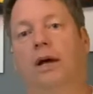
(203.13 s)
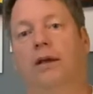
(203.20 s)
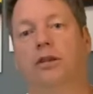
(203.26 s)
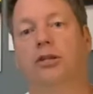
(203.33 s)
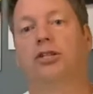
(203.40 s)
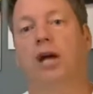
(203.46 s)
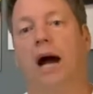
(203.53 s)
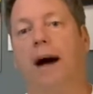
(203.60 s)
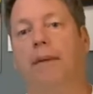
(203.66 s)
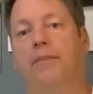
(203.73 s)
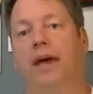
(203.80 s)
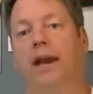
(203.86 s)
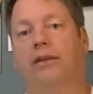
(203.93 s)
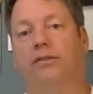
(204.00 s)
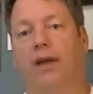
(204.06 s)
the job
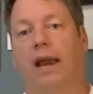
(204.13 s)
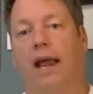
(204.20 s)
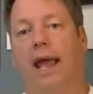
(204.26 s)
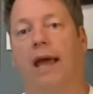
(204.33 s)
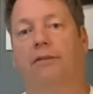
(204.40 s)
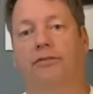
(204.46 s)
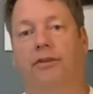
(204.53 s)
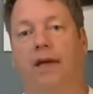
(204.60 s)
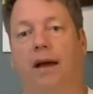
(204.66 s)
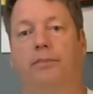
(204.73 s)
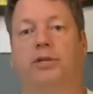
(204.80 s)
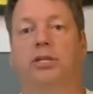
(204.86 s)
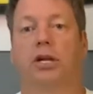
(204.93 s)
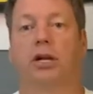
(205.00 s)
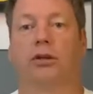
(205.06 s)
that is at hand for that
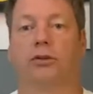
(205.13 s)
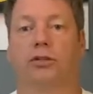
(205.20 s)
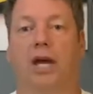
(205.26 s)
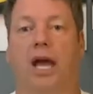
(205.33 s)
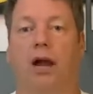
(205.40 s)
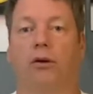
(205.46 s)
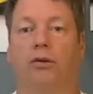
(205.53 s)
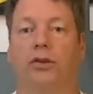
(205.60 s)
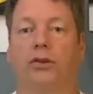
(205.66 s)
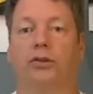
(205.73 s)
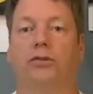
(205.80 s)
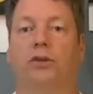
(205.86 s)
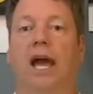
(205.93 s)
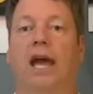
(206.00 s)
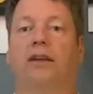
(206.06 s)
particular day or the
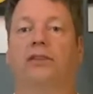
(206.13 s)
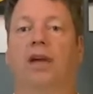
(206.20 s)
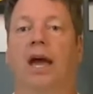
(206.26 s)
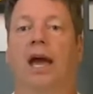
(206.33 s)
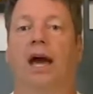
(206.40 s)
2 days.